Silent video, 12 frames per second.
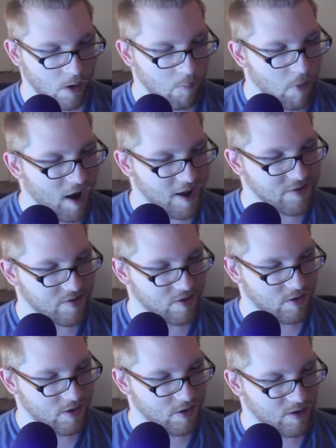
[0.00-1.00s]
But
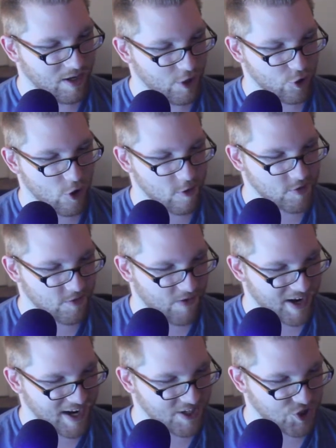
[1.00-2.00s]
in terms of, I
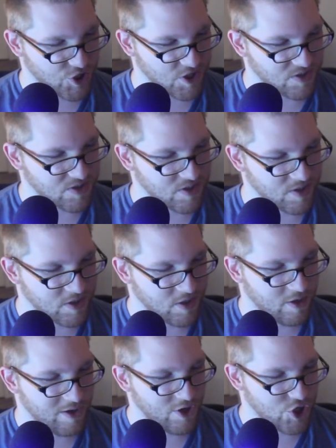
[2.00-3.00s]
guess, just
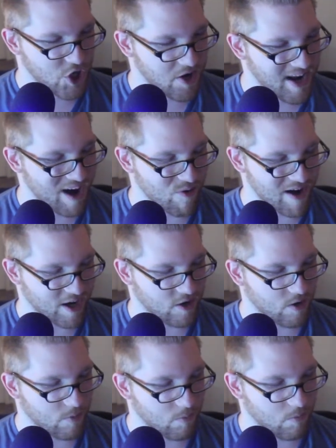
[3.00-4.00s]

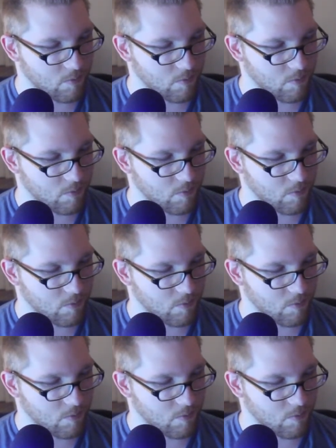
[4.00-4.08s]
generic